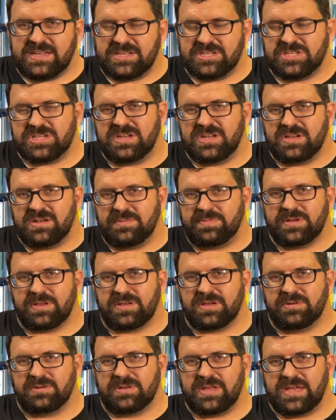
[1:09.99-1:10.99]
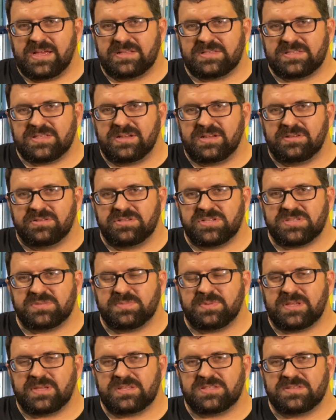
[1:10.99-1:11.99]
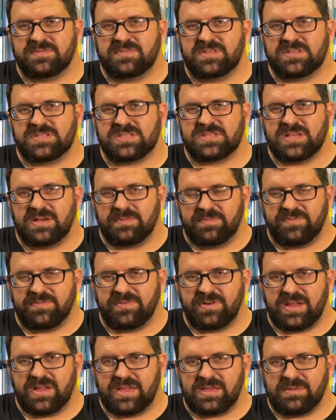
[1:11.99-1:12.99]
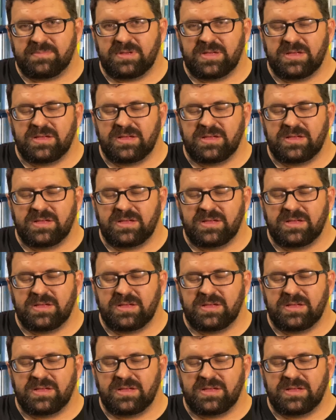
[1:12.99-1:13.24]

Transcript: engine in a Pagoda SL just because of the subframe